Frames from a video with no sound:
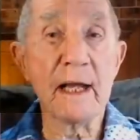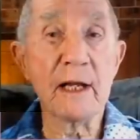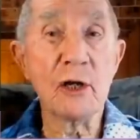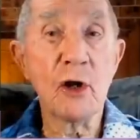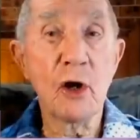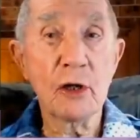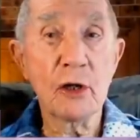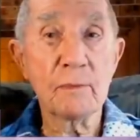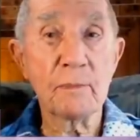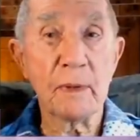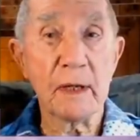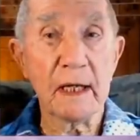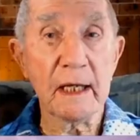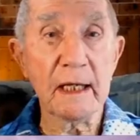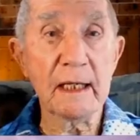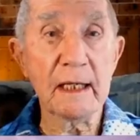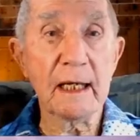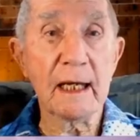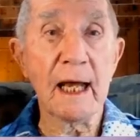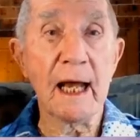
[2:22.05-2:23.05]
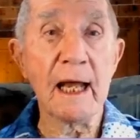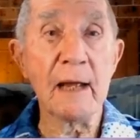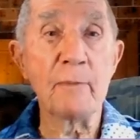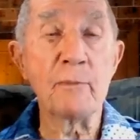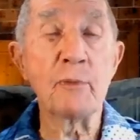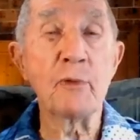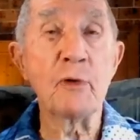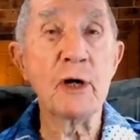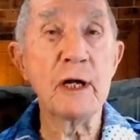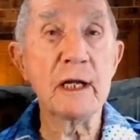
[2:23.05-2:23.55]
not be a
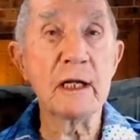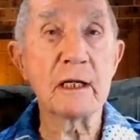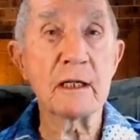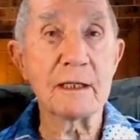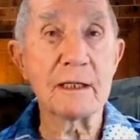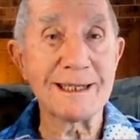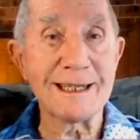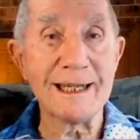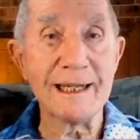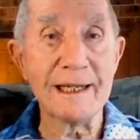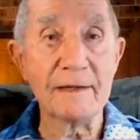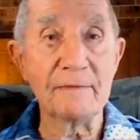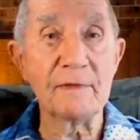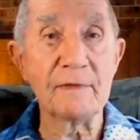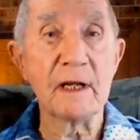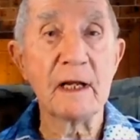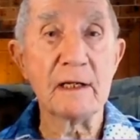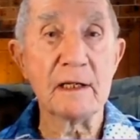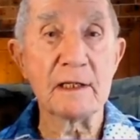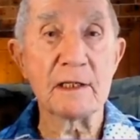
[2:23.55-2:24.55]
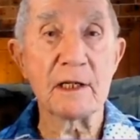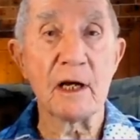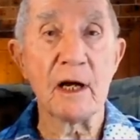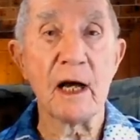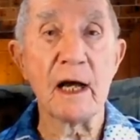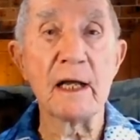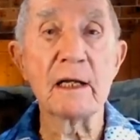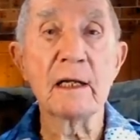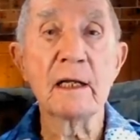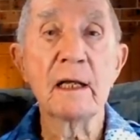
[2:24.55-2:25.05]
preconceived
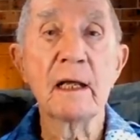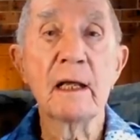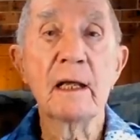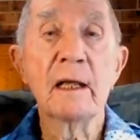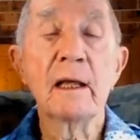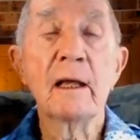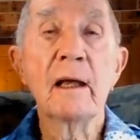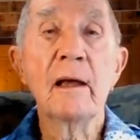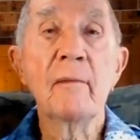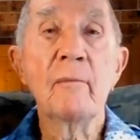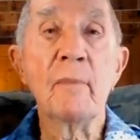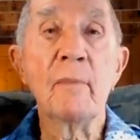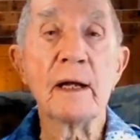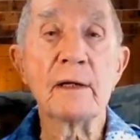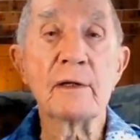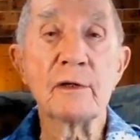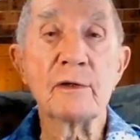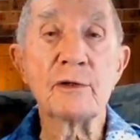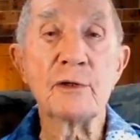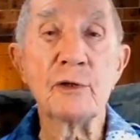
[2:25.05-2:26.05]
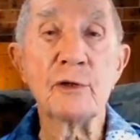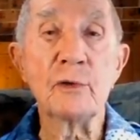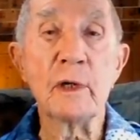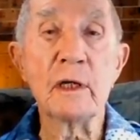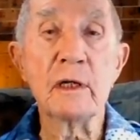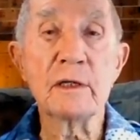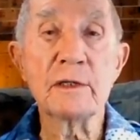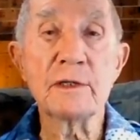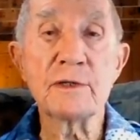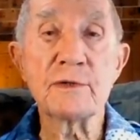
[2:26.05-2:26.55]
design, but to
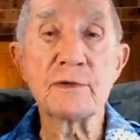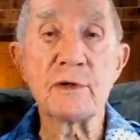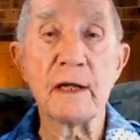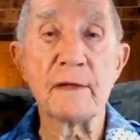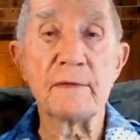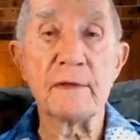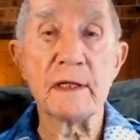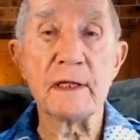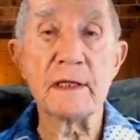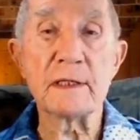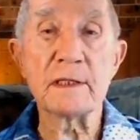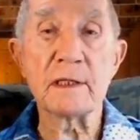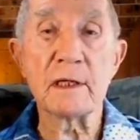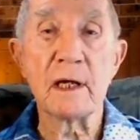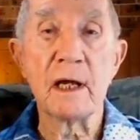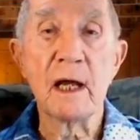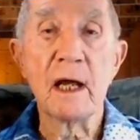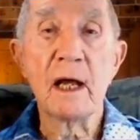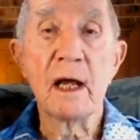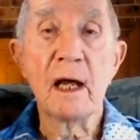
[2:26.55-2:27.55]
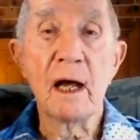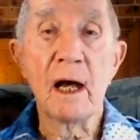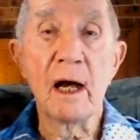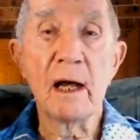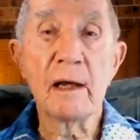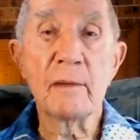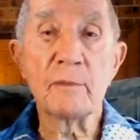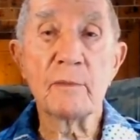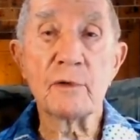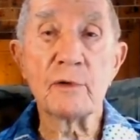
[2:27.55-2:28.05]
illustrate this,
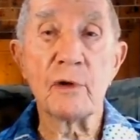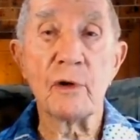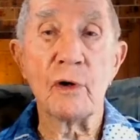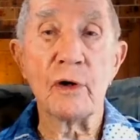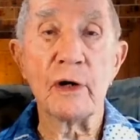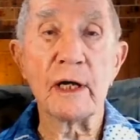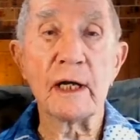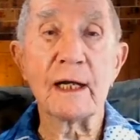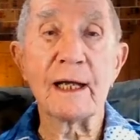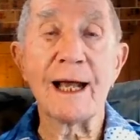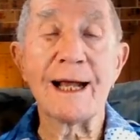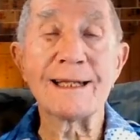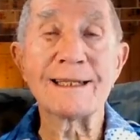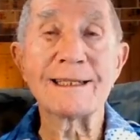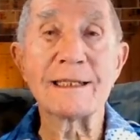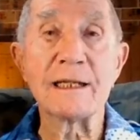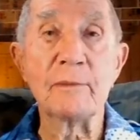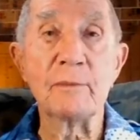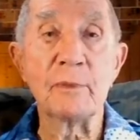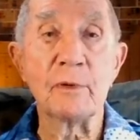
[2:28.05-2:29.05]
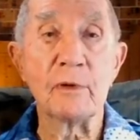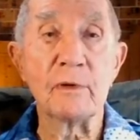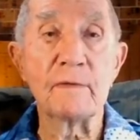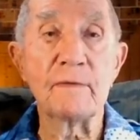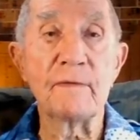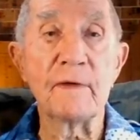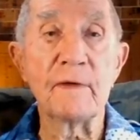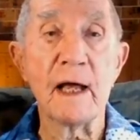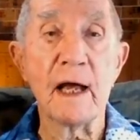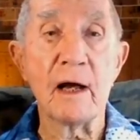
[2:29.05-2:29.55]
I am drawing a simple
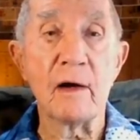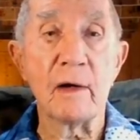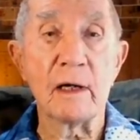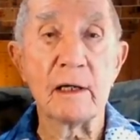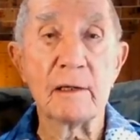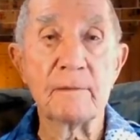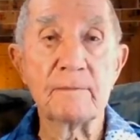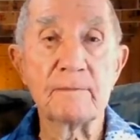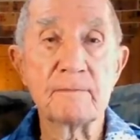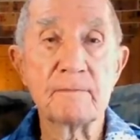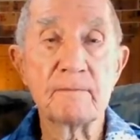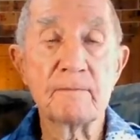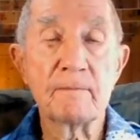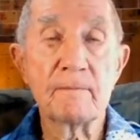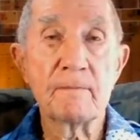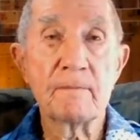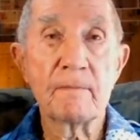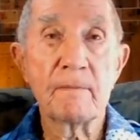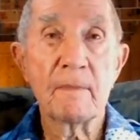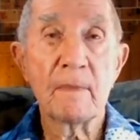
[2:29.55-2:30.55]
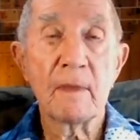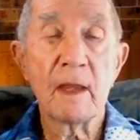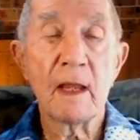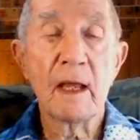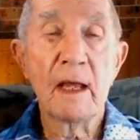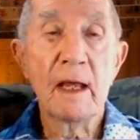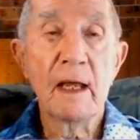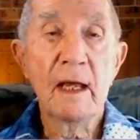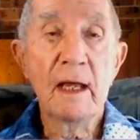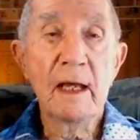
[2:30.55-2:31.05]
flower.
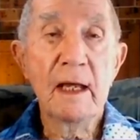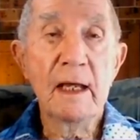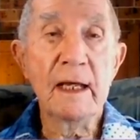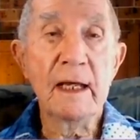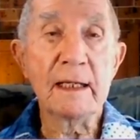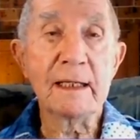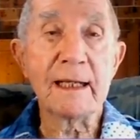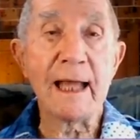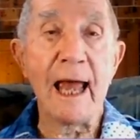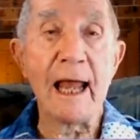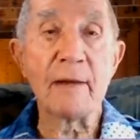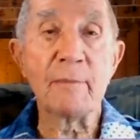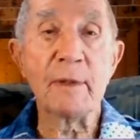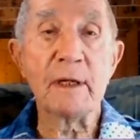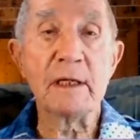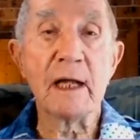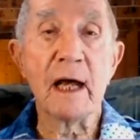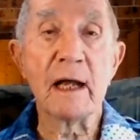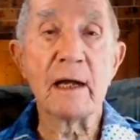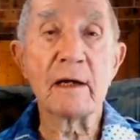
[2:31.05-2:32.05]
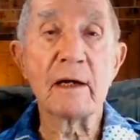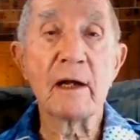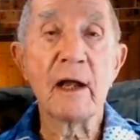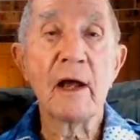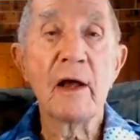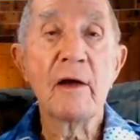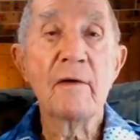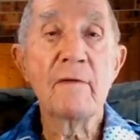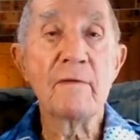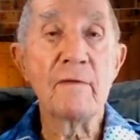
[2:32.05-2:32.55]
It can be done
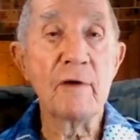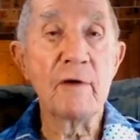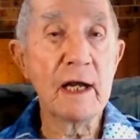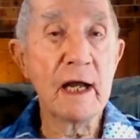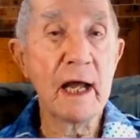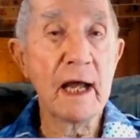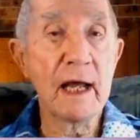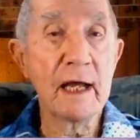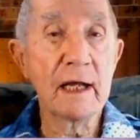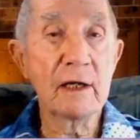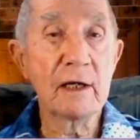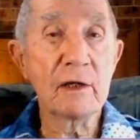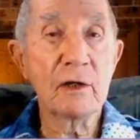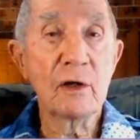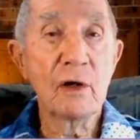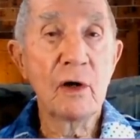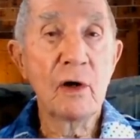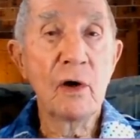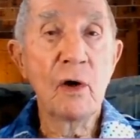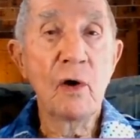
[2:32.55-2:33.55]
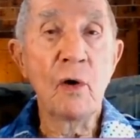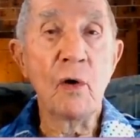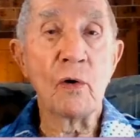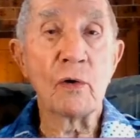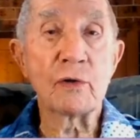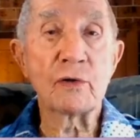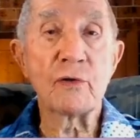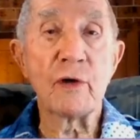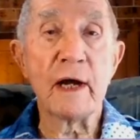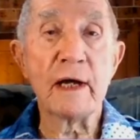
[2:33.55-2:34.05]
freehand or
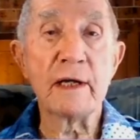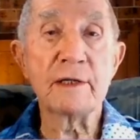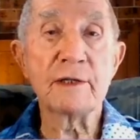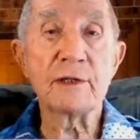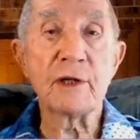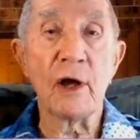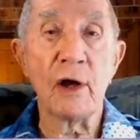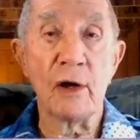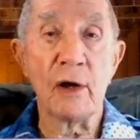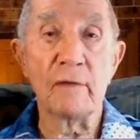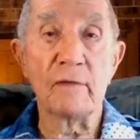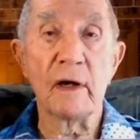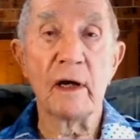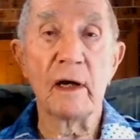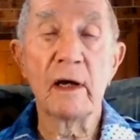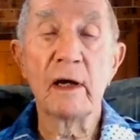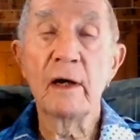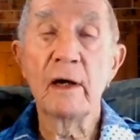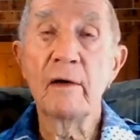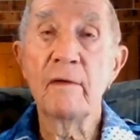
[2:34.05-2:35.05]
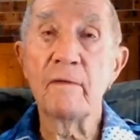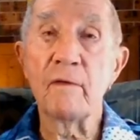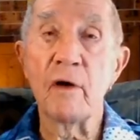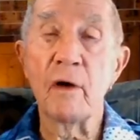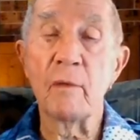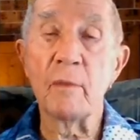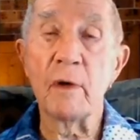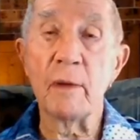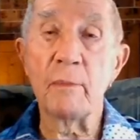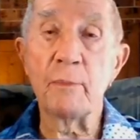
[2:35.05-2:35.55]
traced over
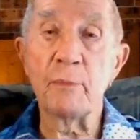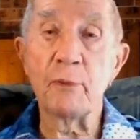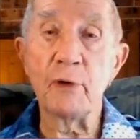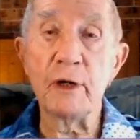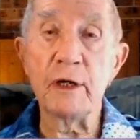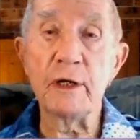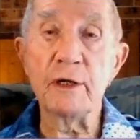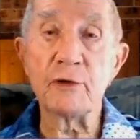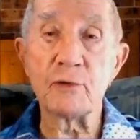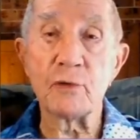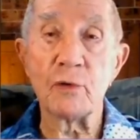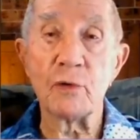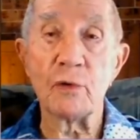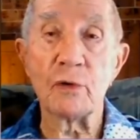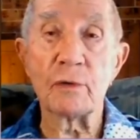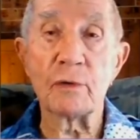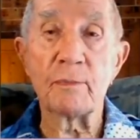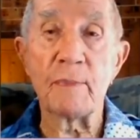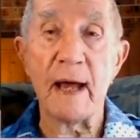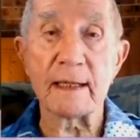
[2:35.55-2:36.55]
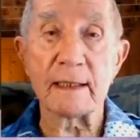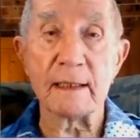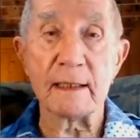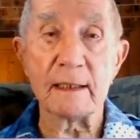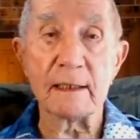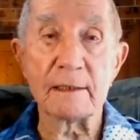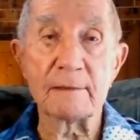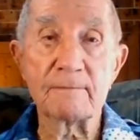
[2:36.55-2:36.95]
from a pre-drawn pattern.